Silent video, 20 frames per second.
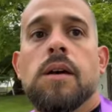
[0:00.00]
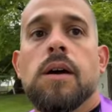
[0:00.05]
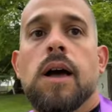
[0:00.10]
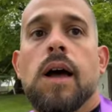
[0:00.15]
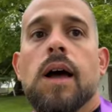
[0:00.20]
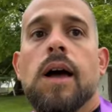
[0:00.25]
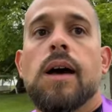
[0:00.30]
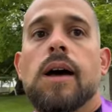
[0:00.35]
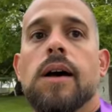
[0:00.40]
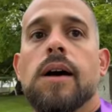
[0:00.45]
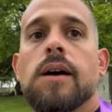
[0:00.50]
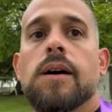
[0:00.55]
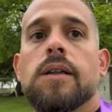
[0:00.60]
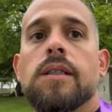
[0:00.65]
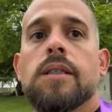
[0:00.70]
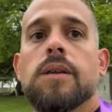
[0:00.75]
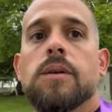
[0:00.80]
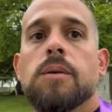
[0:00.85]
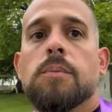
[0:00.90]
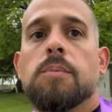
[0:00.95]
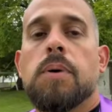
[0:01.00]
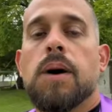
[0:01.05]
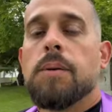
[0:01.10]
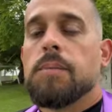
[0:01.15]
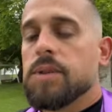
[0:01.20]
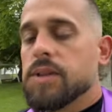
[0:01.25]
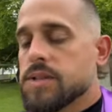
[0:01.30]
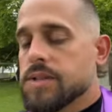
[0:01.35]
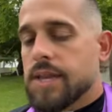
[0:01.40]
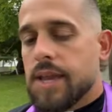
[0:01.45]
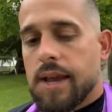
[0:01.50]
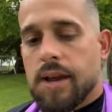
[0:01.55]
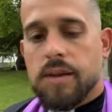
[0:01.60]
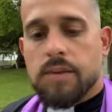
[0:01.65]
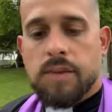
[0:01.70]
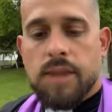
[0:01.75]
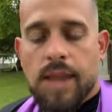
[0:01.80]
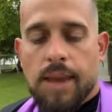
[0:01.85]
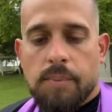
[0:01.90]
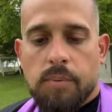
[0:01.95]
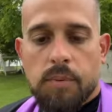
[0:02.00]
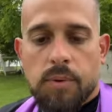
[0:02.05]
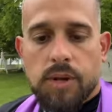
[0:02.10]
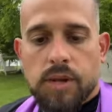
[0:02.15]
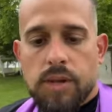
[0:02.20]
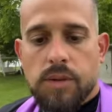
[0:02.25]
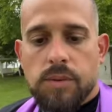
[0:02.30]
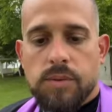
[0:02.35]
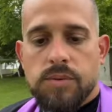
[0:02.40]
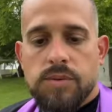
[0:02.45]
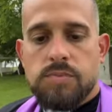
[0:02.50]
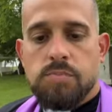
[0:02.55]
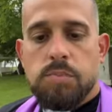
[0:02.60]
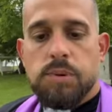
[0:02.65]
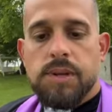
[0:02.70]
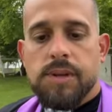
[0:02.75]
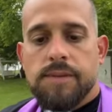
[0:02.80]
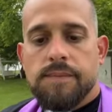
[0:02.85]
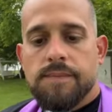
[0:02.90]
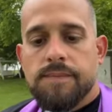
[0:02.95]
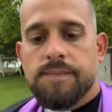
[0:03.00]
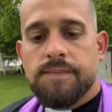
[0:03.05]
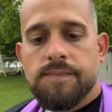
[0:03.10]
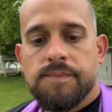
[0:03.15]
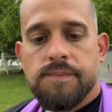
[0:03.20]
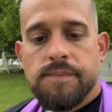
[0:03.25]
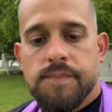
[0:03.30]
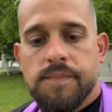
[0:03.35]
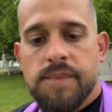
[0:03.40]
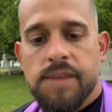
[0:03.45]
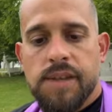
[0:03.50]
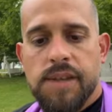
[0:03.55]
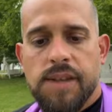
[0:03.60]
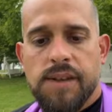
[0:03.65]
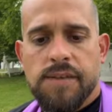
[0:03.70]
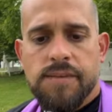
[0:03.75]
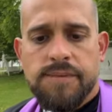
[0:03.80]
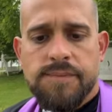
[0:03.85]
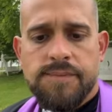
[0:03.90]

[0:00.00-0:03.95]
uh, little public scare type ordeals. But yeah.